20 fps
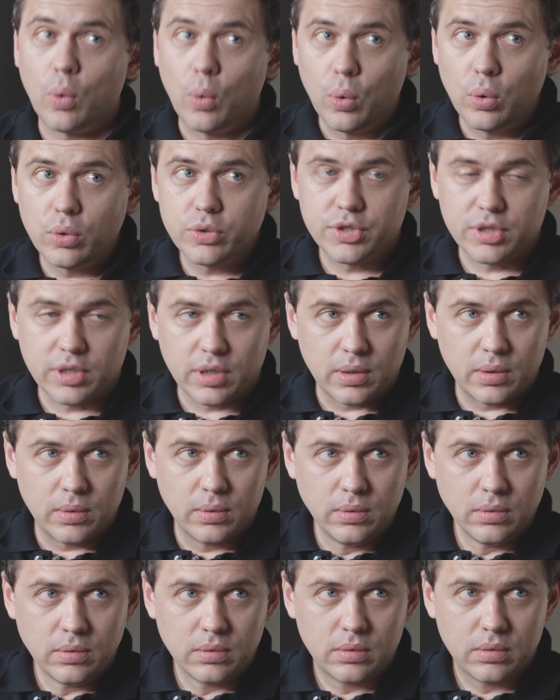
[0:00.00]

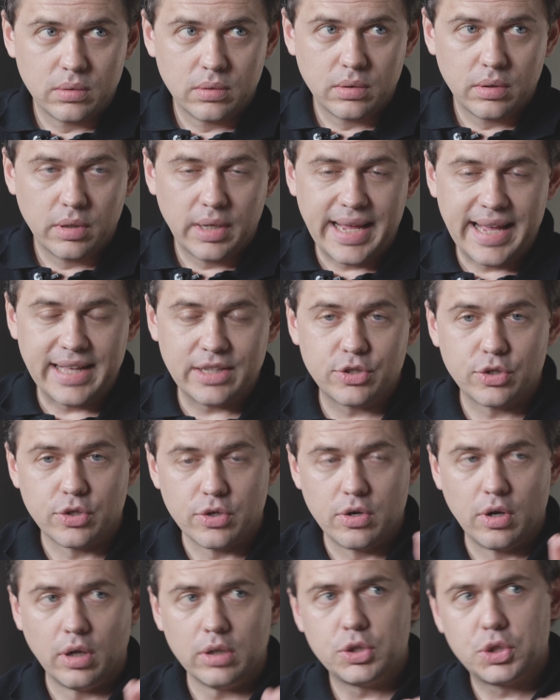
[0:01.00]
also, it's
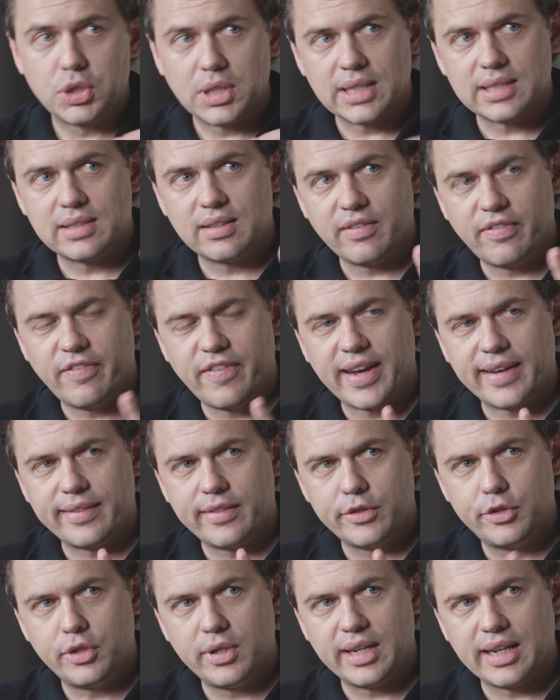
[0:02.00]
not just the fact
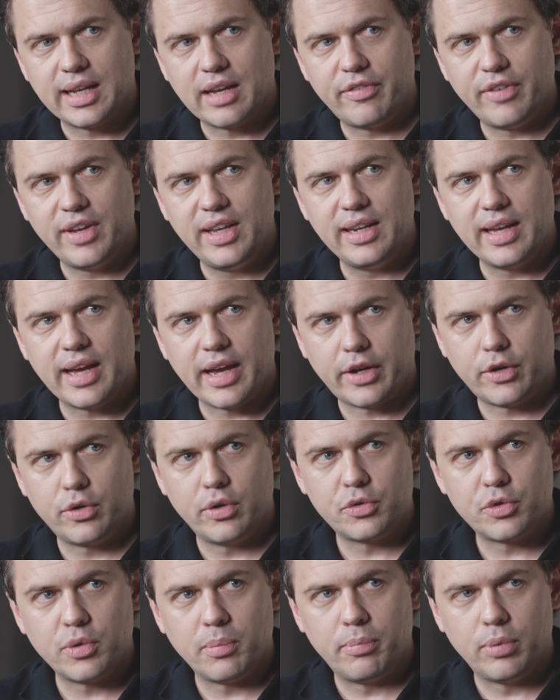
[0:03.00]
that you can have
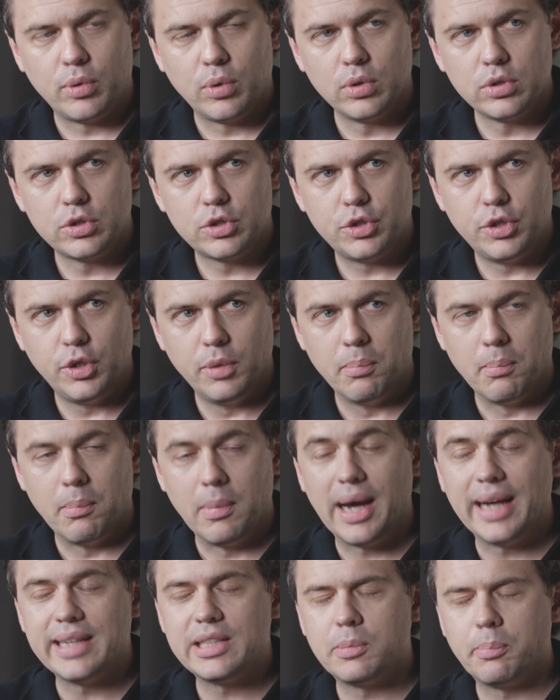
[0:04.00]
inaccurate reports. You
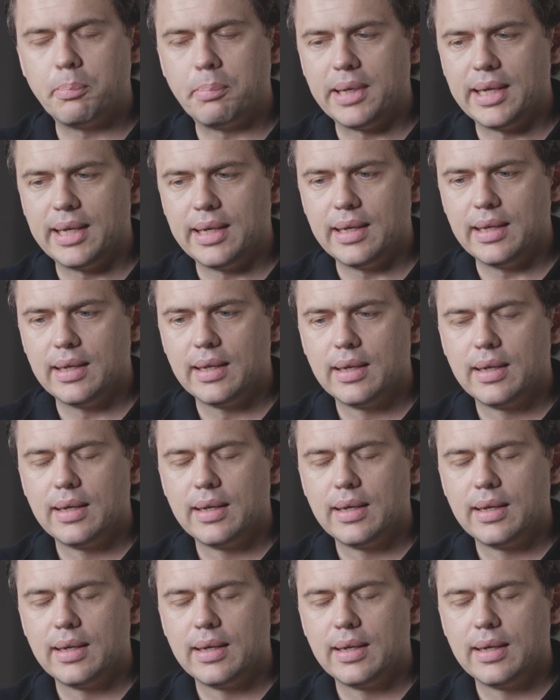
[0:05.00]
might be